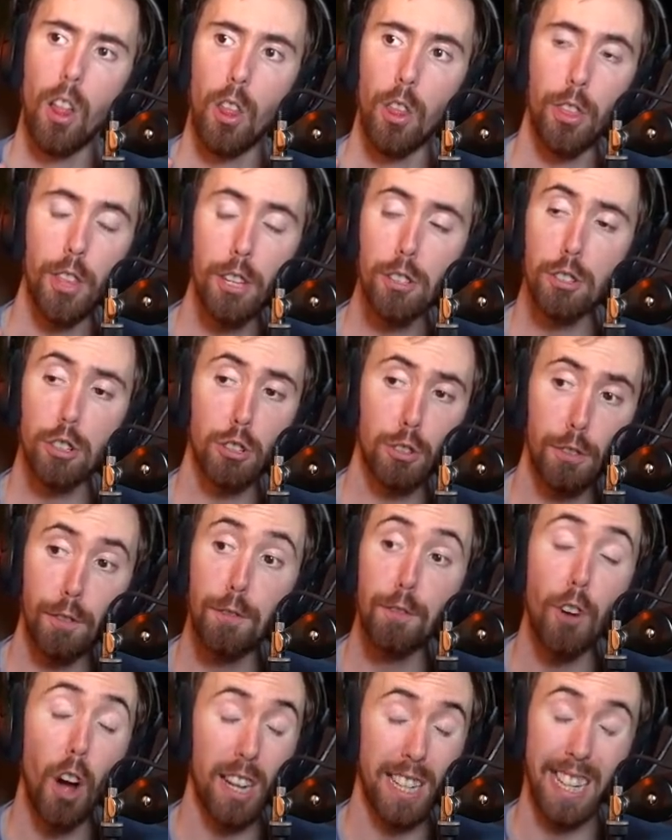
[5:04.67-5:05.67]
This is
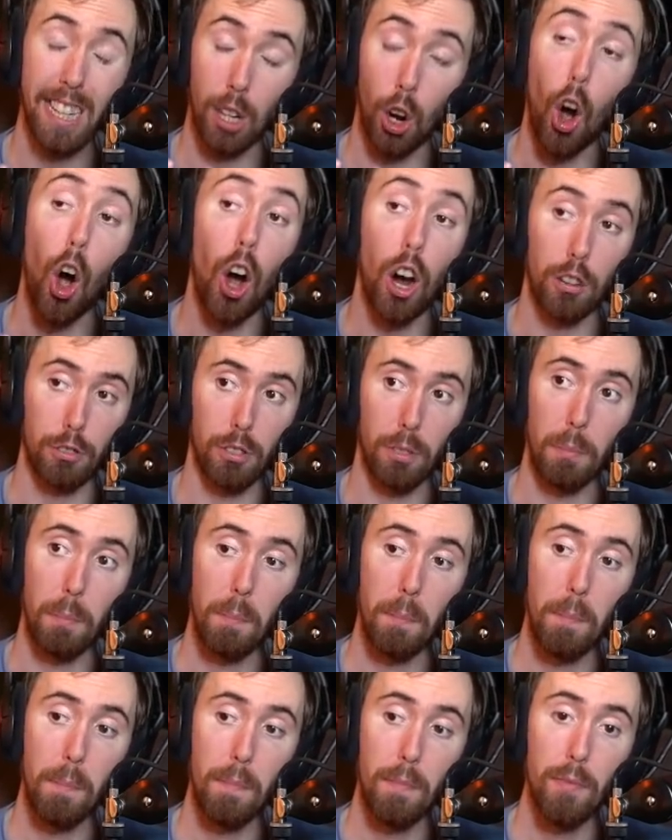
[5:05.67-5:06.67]
fucking awesome.
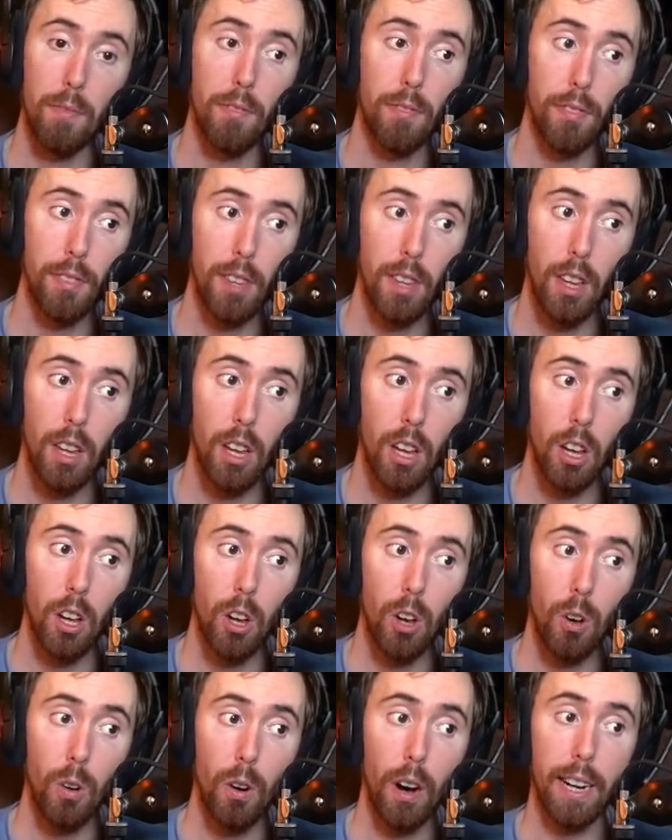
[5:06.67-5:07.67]

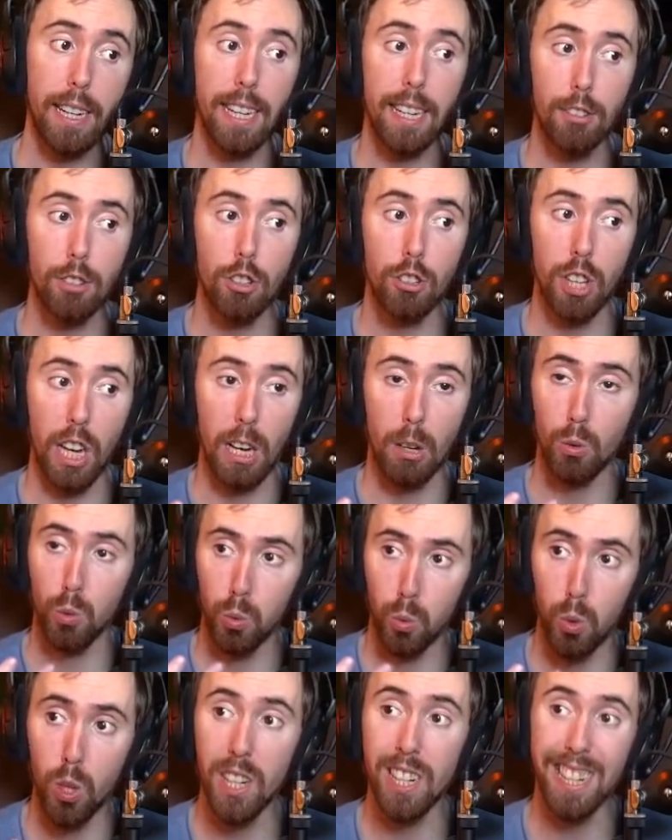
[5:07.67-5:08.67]
Like, this is a
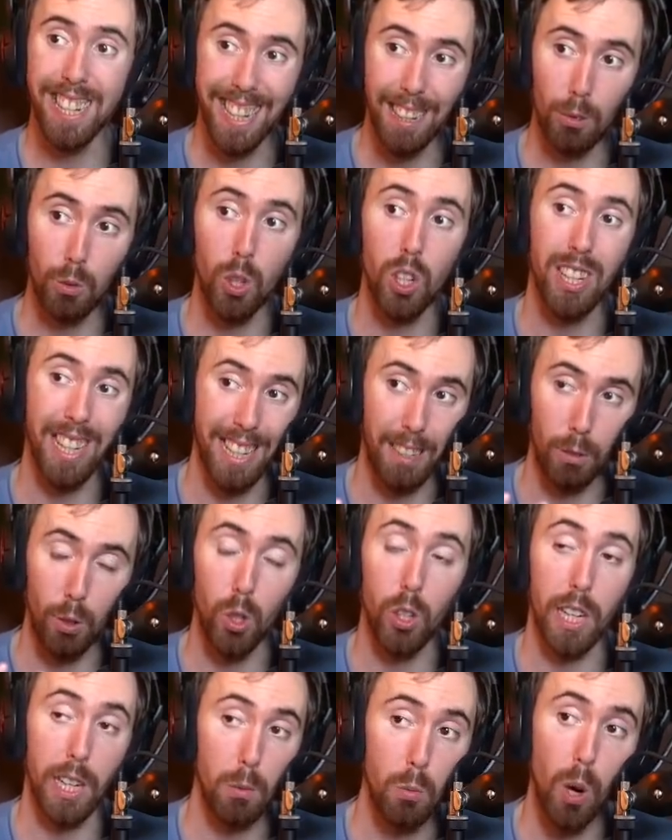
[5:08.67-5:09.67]
really, really,
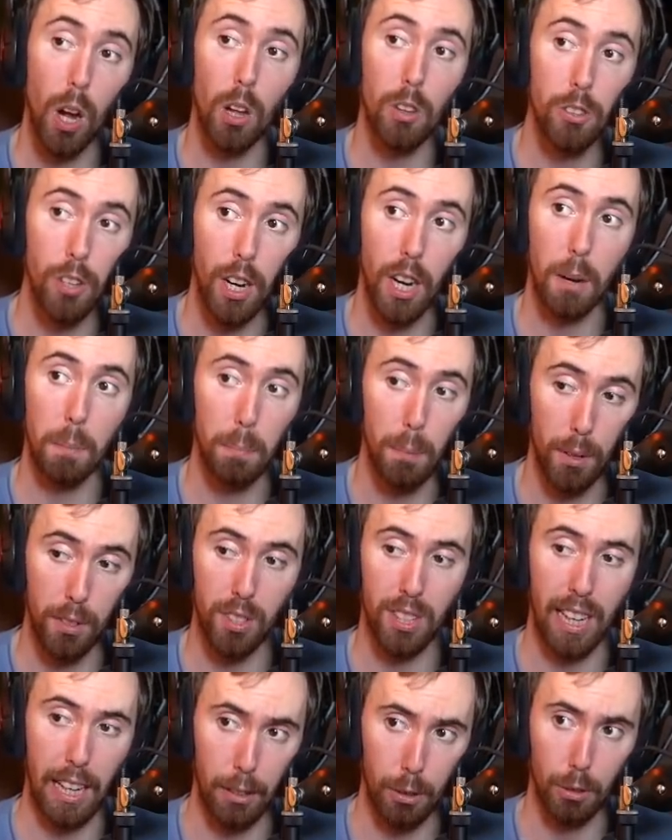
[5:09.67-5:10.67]
really well done, put
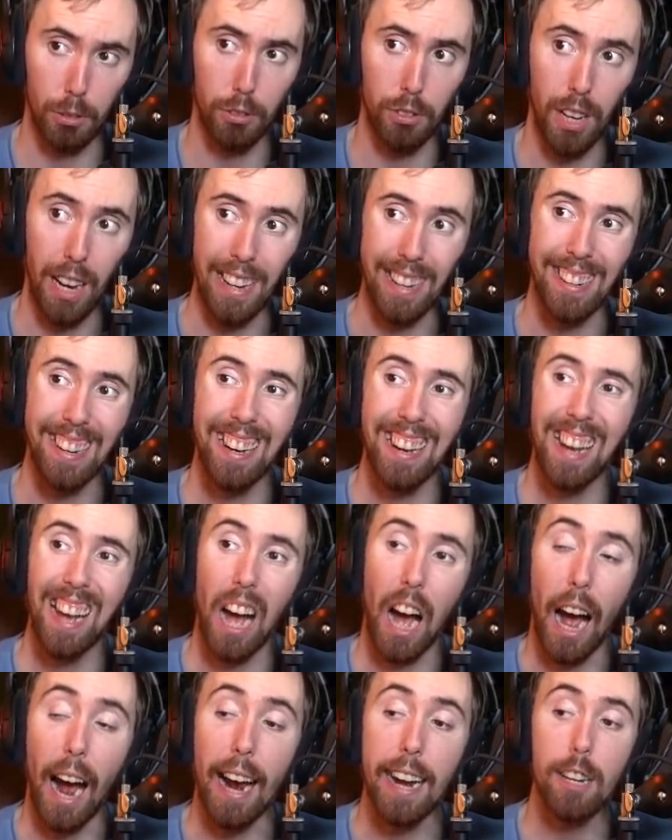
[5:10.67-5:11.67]
together set.
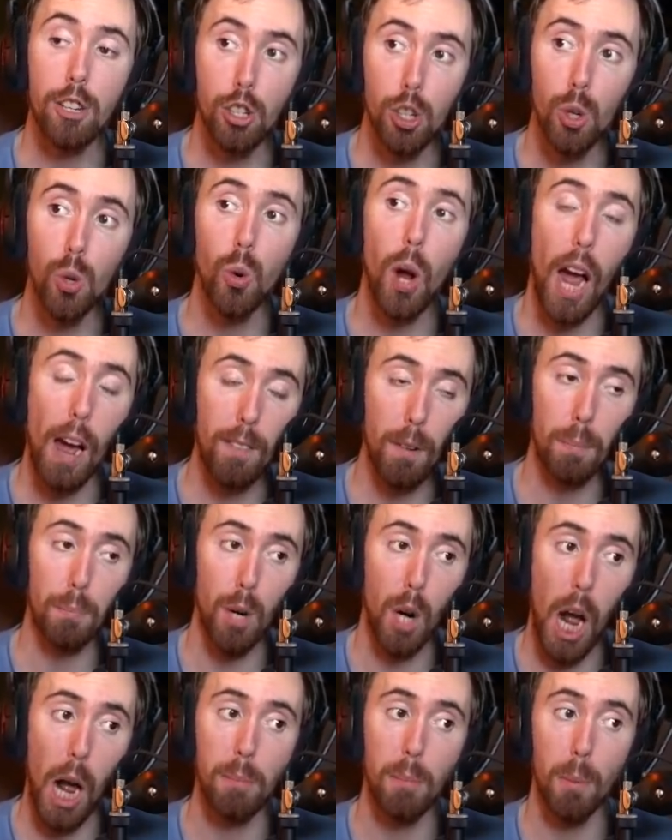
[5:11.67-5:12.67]
I do have a
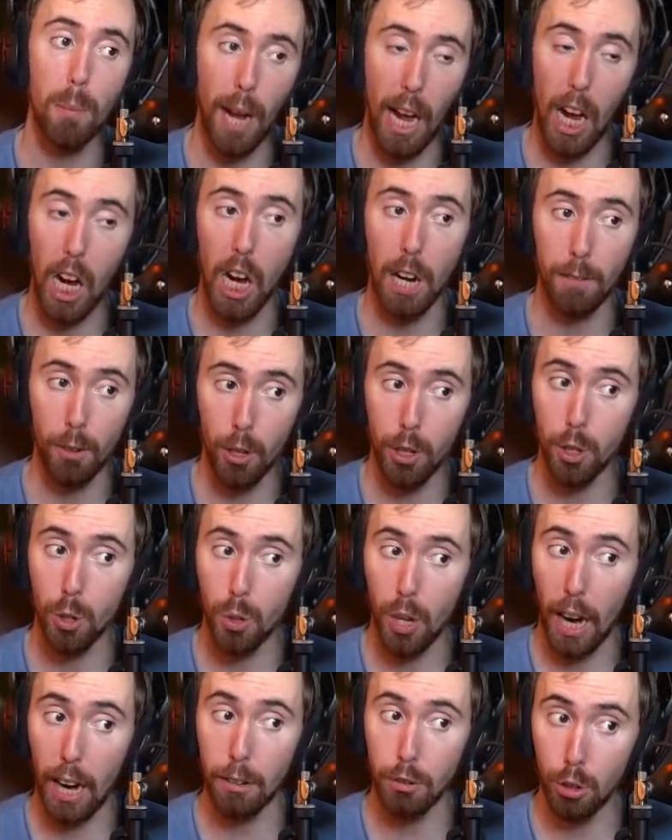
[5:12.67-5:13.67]
problem, however. You
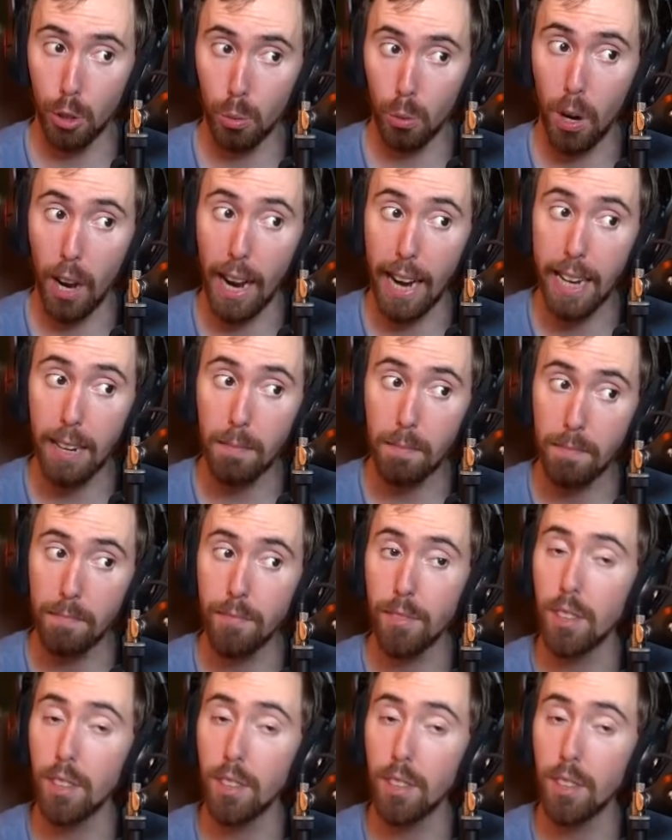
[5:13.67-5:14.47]
guys are right.